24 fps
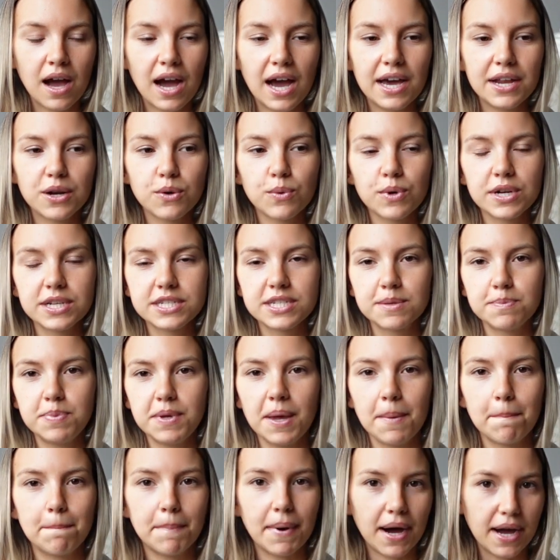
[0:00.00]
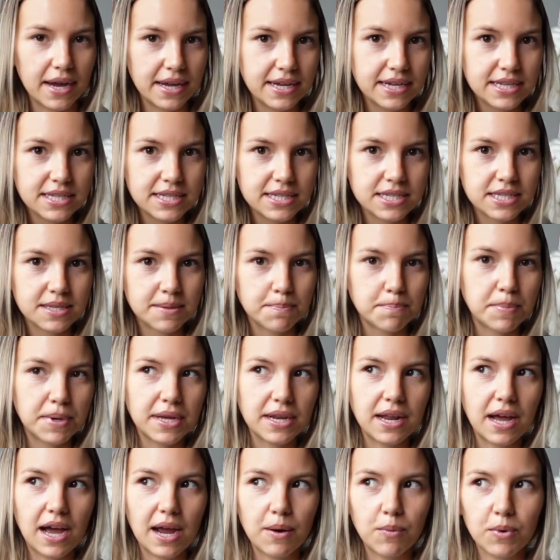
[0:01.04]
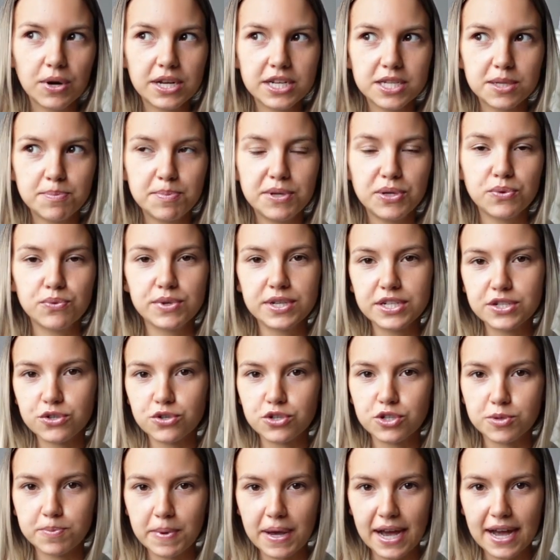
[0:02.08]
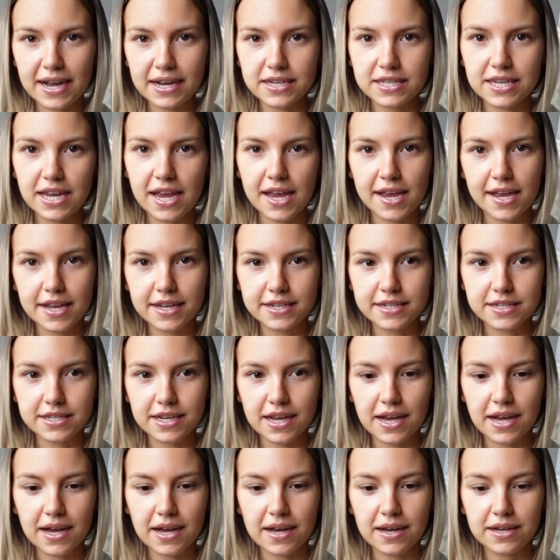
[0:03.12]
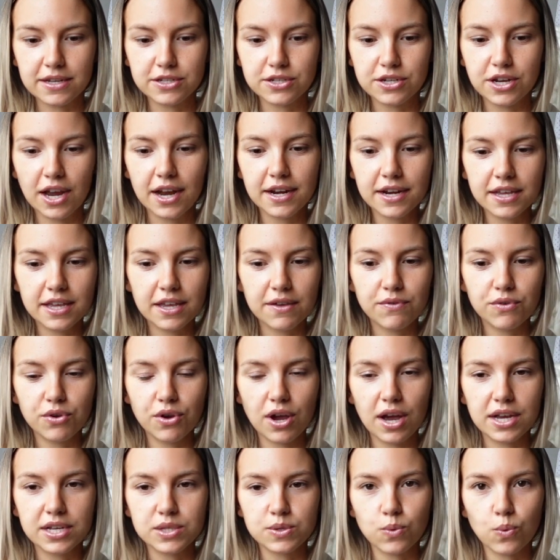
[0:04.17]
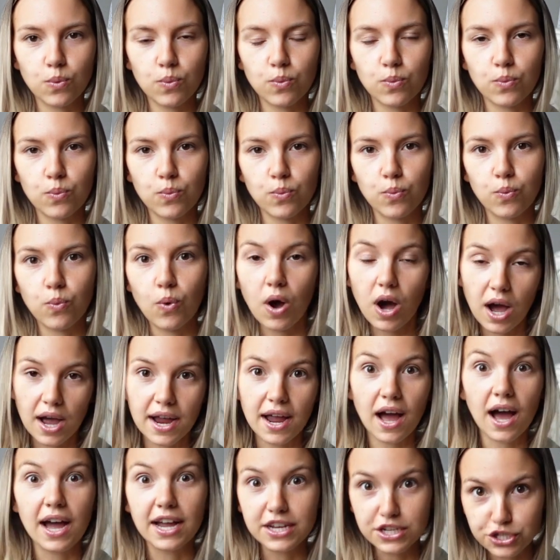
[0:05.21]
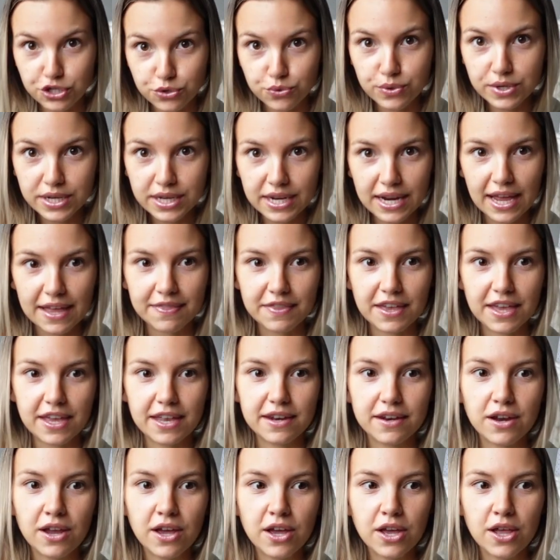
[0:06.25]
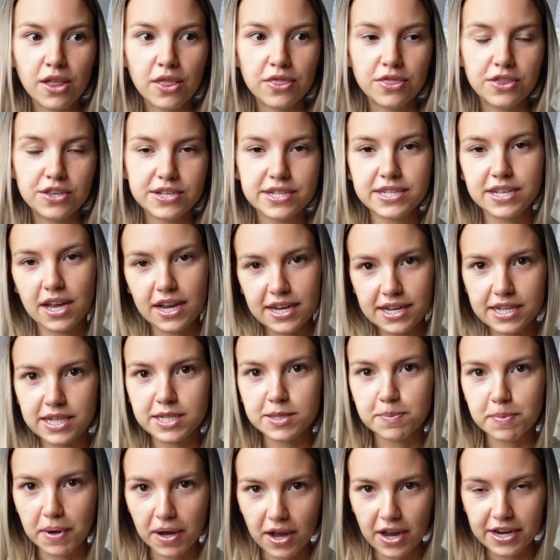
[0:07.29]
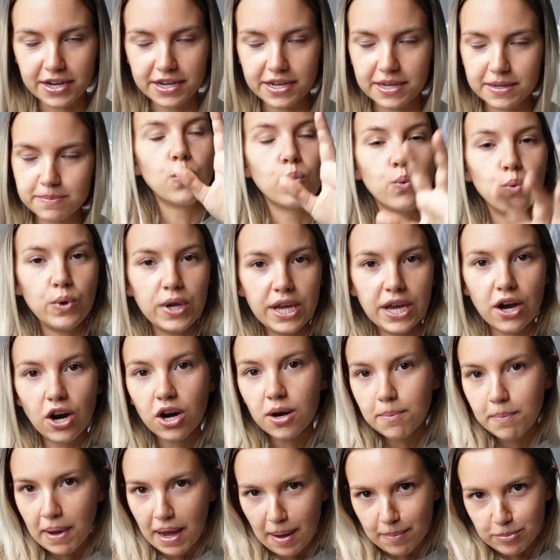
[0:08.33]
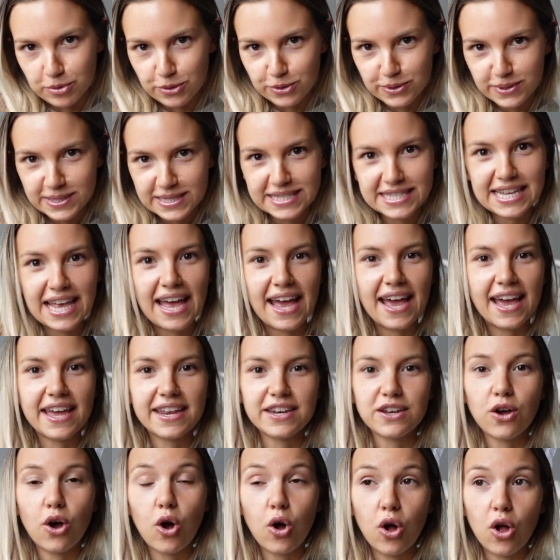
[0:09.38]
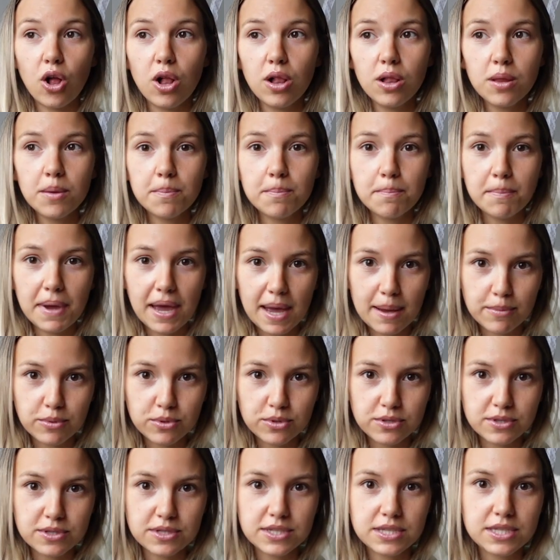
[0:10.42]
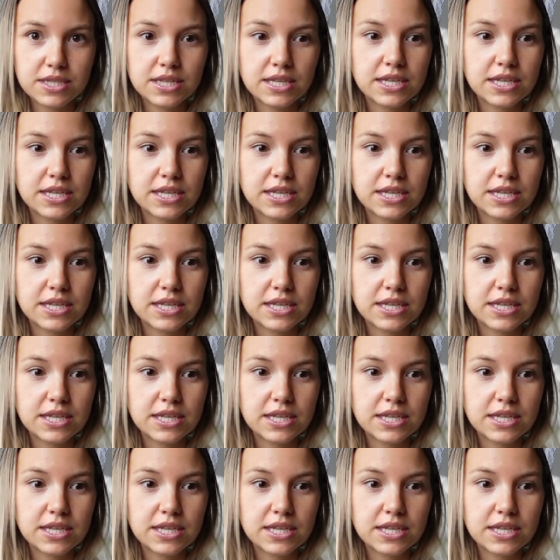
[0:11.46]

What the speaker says: don't want it to be biased, but I want it to be research-backed and kind of give you guys why I do it and then the science behind it. We are mammals, and all mammals